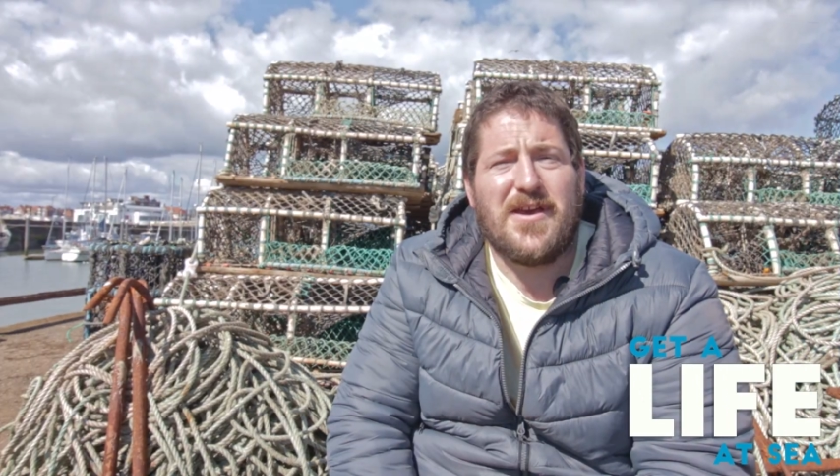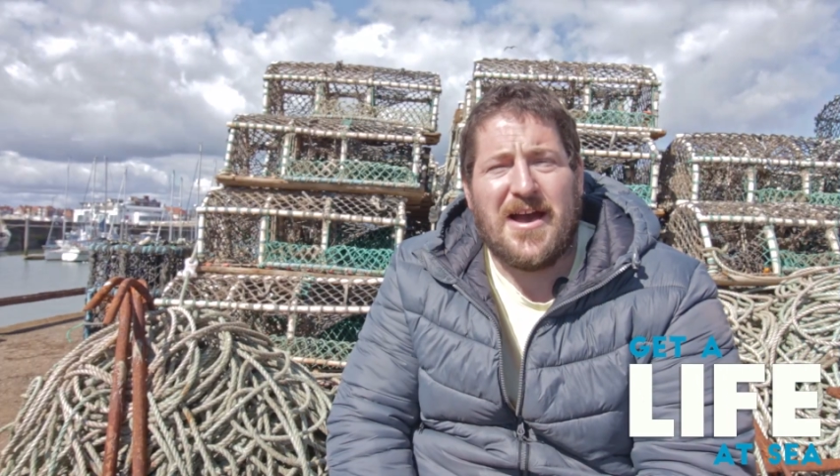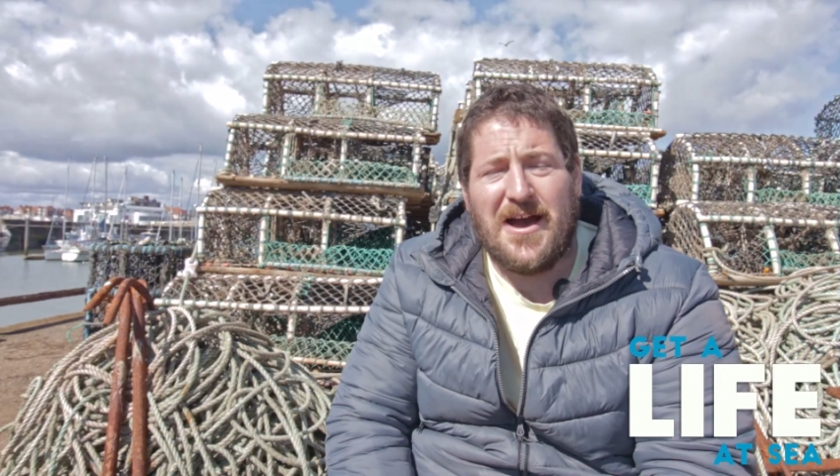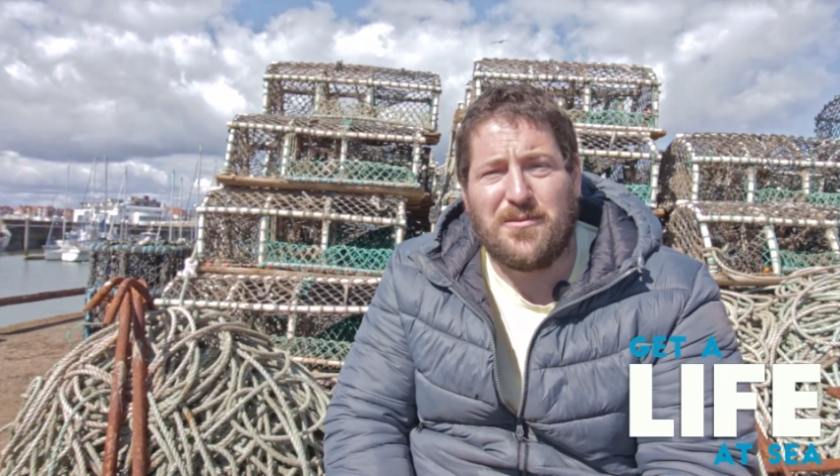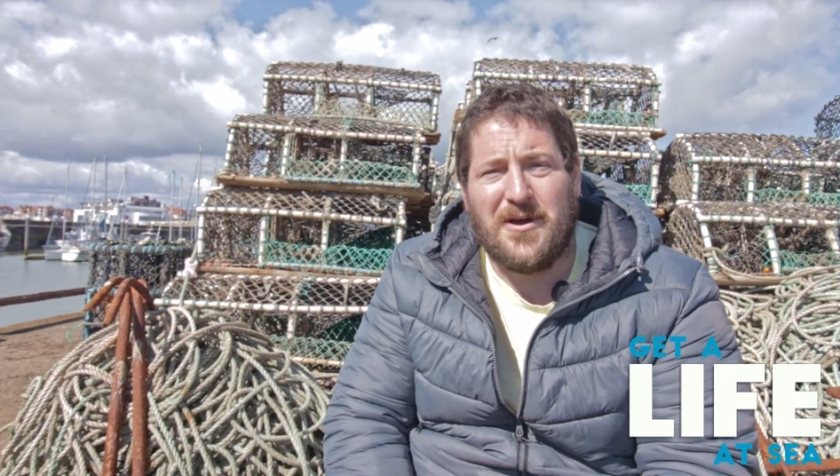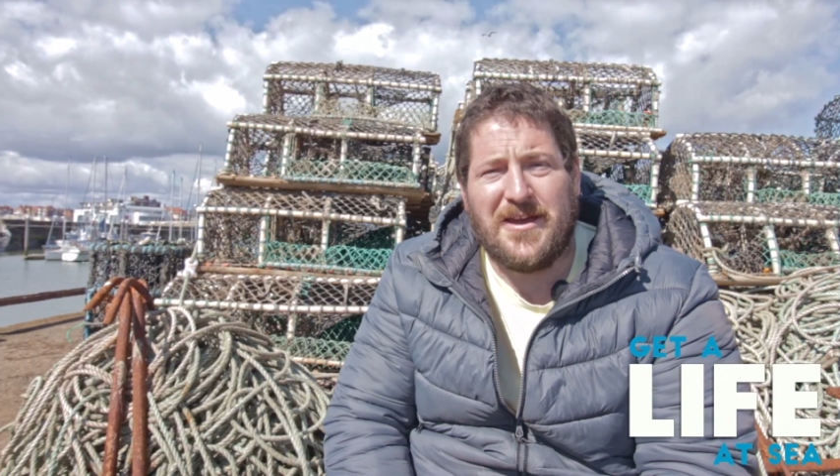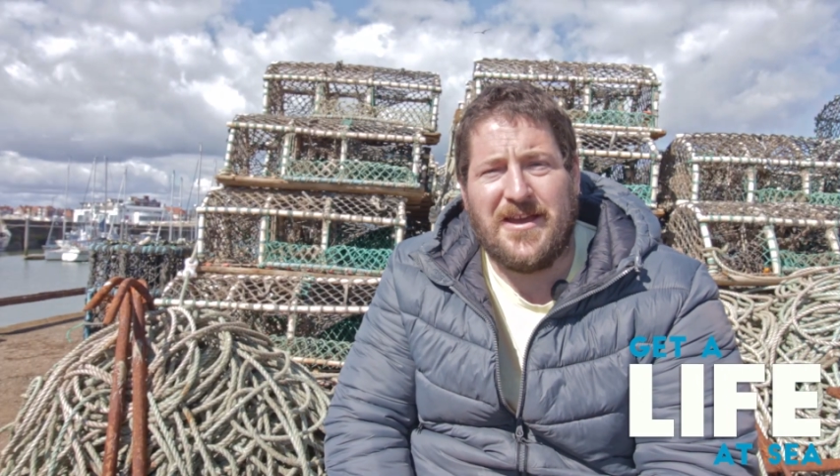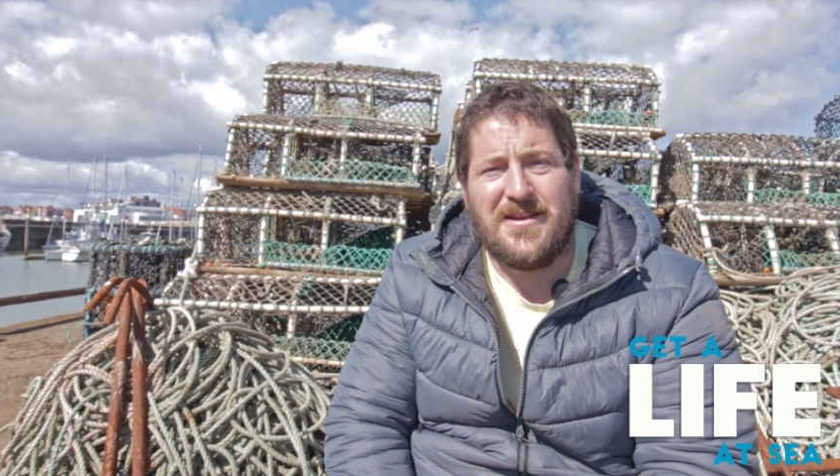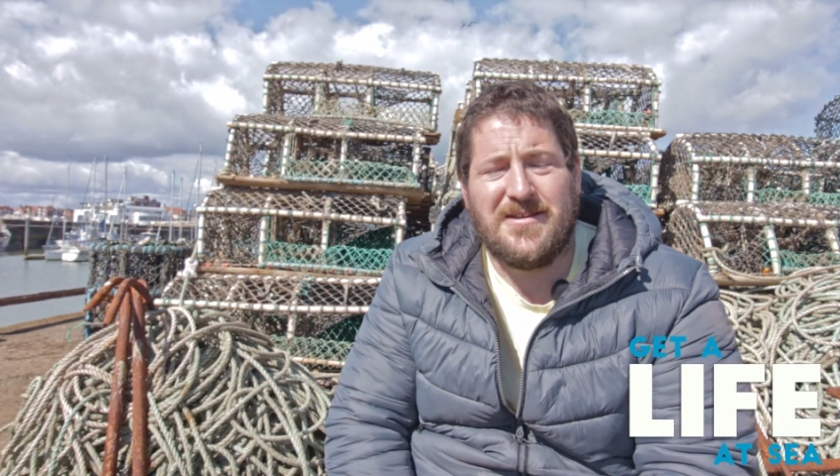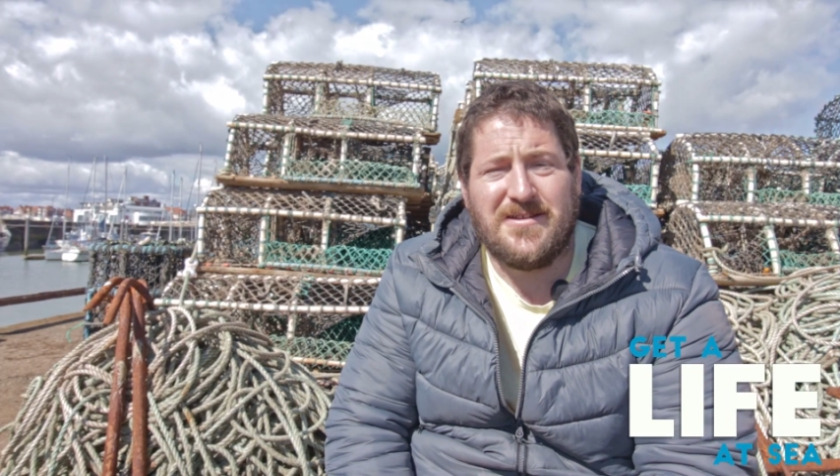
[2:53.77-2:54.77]
you're hard
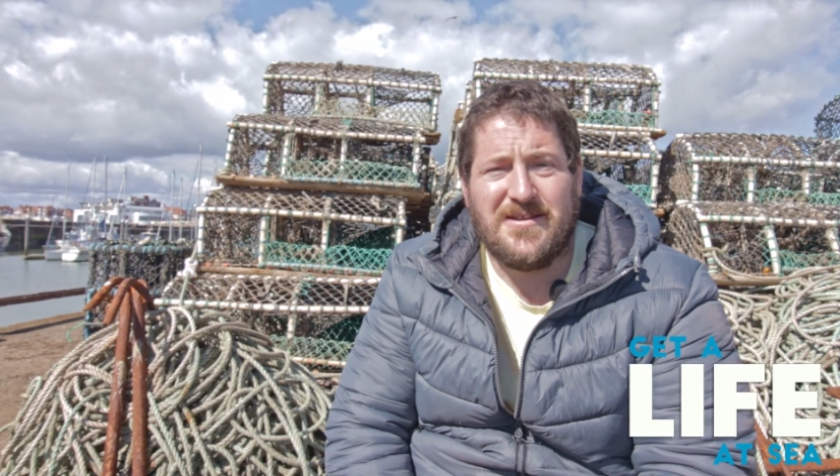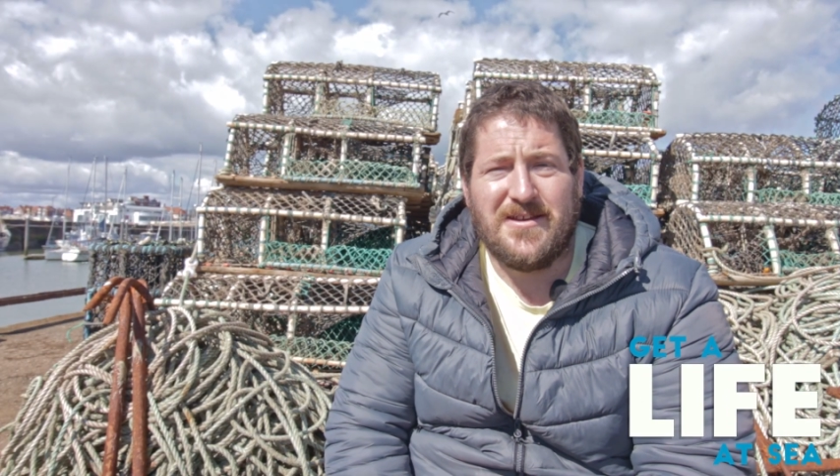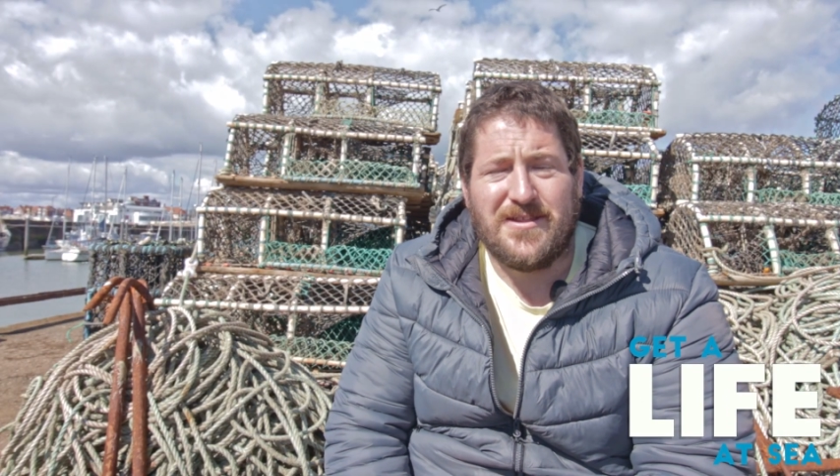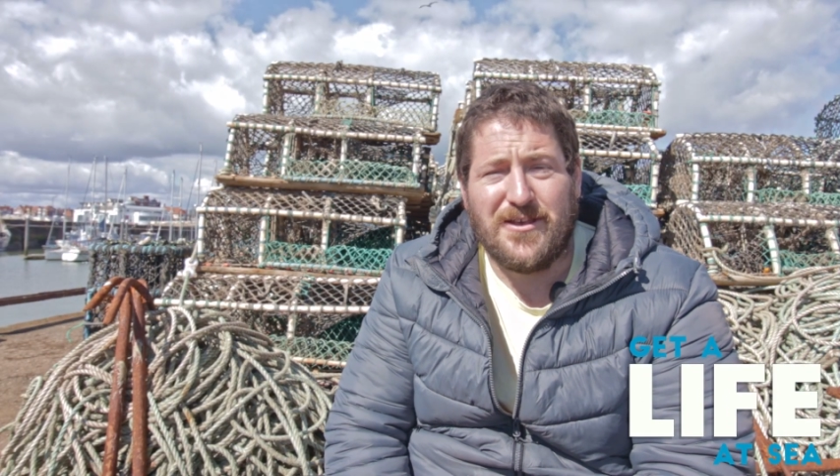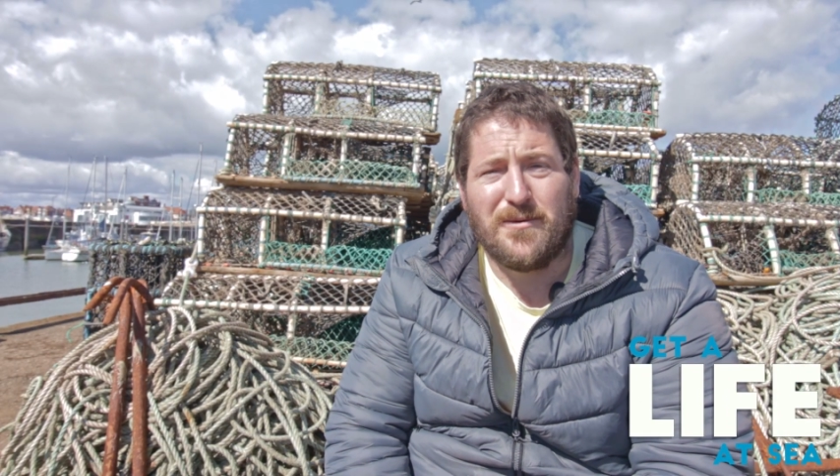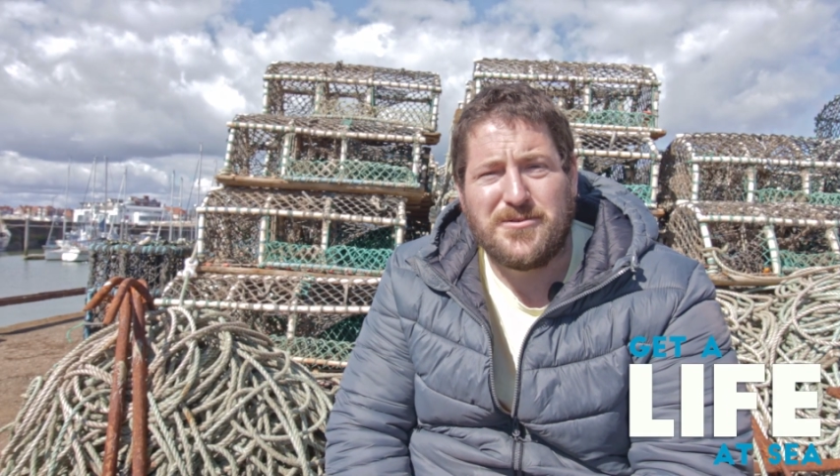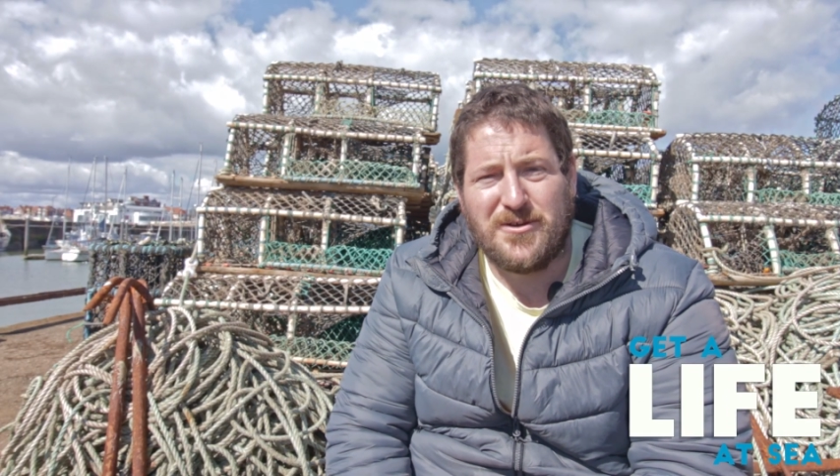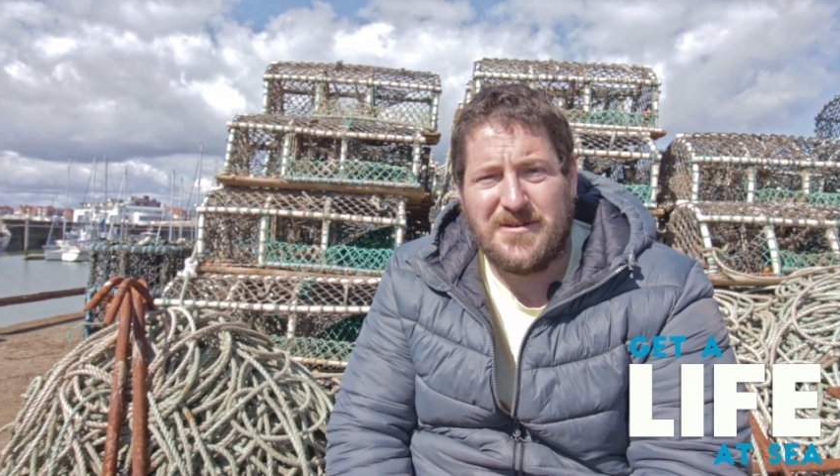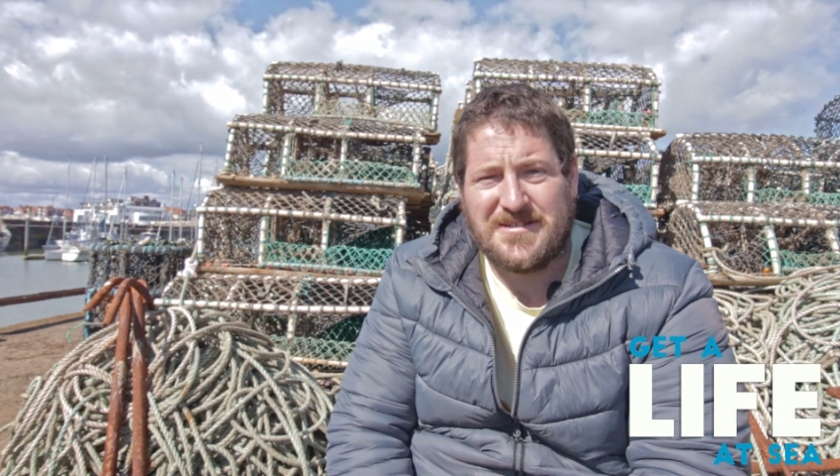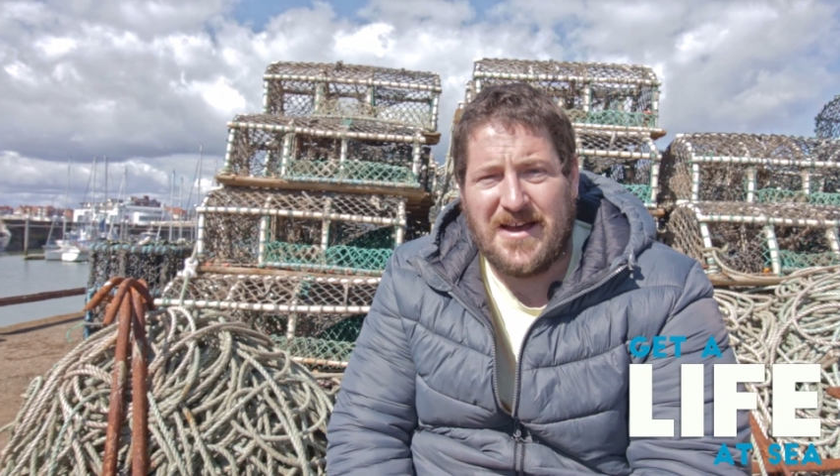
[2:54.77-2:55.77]
working, the opportunities